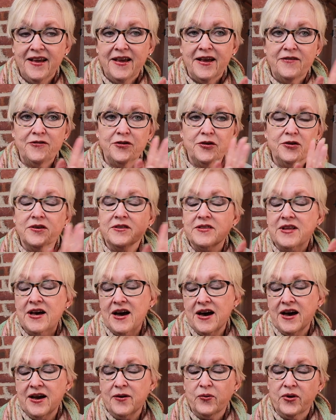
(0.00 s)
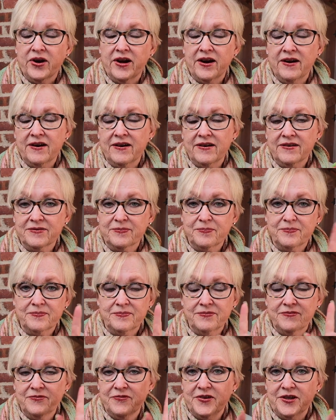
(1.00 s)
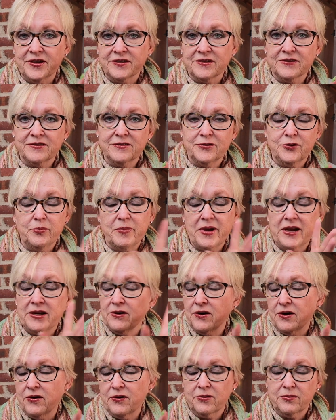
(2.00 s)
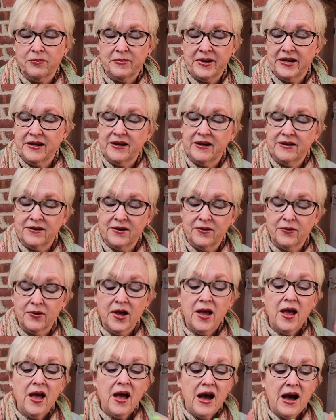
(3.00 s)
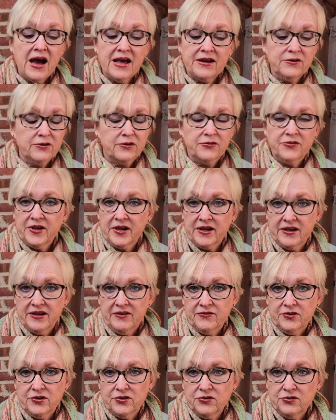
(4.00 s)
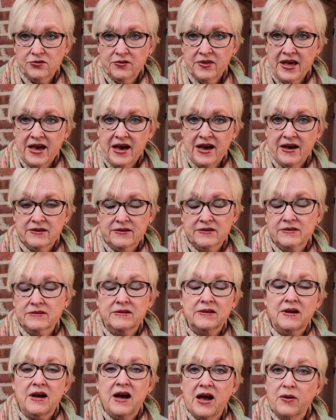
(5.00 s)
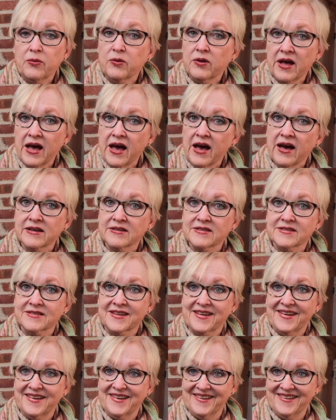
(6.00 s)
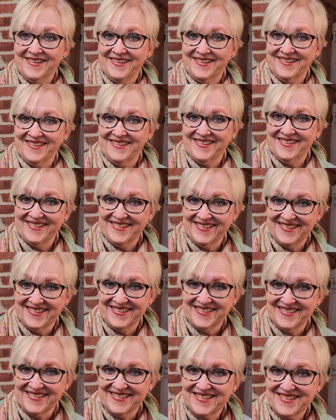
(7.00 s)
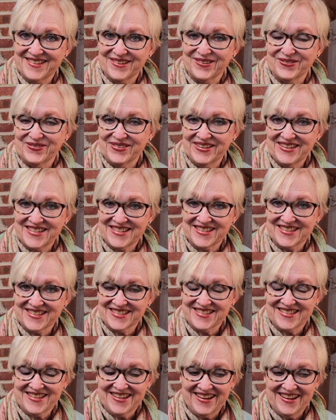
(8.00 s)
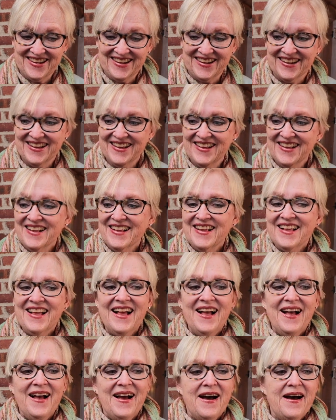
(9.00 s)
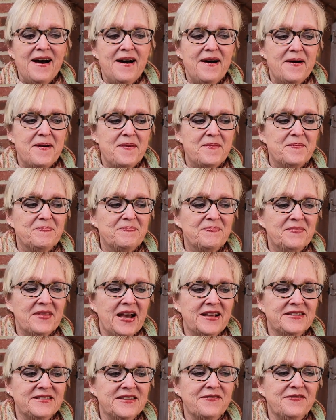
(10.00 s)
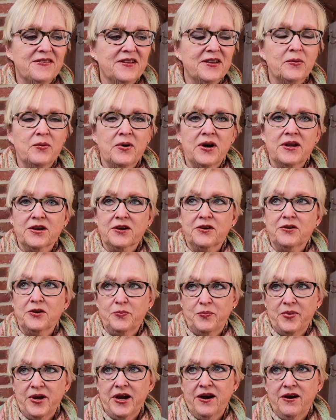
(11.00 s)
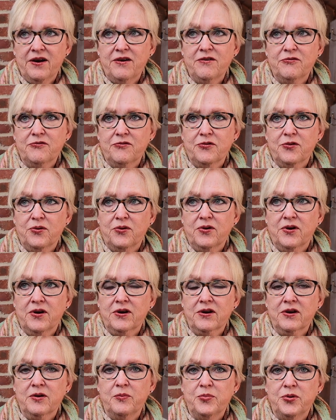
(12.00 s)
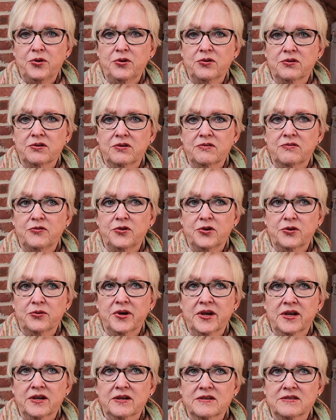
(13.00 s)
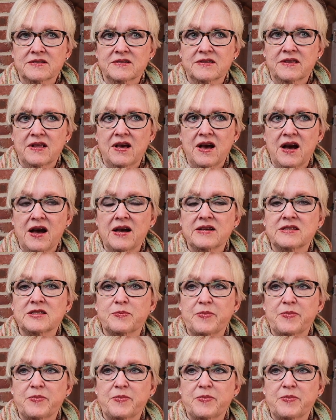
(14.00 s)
If you're in the eyewear field, you may know, may not know. I don't know if they can even do that. I will ask. So we shall see. I definitely want a good pair for computer viewing, because I